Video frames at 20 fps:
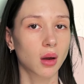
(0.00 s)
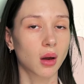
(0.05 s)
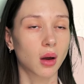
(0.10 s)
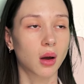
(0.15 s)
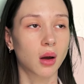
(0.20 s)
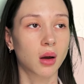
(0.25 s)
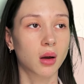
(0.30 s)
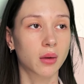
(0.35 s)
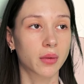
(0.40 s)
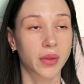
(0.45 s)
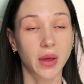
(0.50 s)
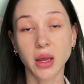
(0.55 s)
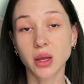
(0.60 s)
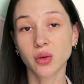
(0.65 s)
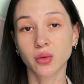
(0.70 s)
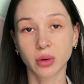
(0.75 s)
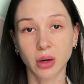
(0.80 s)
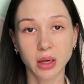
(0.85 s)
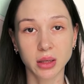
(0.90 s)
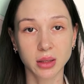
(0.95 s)
The
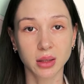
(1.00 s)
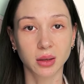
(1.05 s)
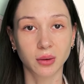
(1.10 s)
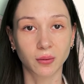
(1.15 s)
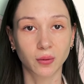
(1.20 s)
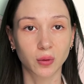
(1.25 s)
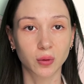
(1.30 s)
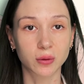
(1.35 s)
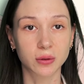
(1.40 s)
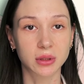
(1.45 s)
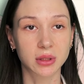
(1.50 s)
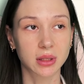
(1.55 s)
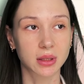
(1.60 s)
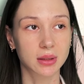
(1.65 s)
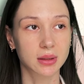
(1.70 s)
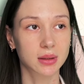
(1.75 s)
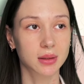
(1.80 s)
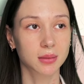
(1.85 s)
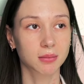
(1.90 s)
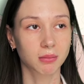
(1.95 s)
Ukrainian
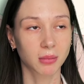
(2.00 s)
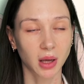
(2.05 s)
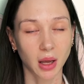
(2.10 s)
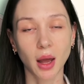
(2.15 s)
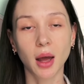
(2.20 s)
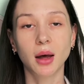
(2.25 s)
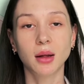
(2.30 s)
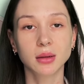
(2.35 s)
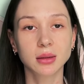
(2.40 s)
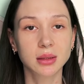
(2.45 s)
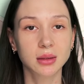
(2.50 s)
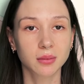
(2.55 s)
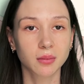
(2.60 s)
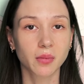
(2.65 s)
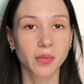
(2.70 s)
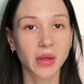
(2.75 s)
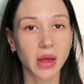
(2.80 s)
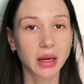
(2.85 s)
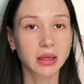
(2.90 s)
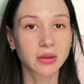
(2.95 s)
forces held
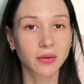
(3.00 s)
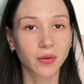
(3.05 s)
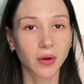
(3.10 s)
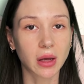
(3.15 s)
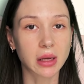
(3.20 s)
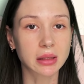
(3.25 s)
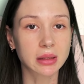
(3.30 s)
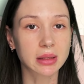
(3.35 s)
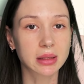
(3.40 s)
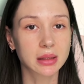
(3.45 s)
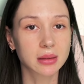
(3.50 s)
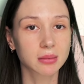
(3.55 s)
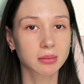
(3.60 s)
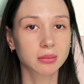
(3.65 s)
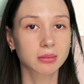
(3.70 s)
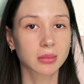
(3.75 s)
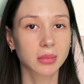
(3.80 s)
their defense,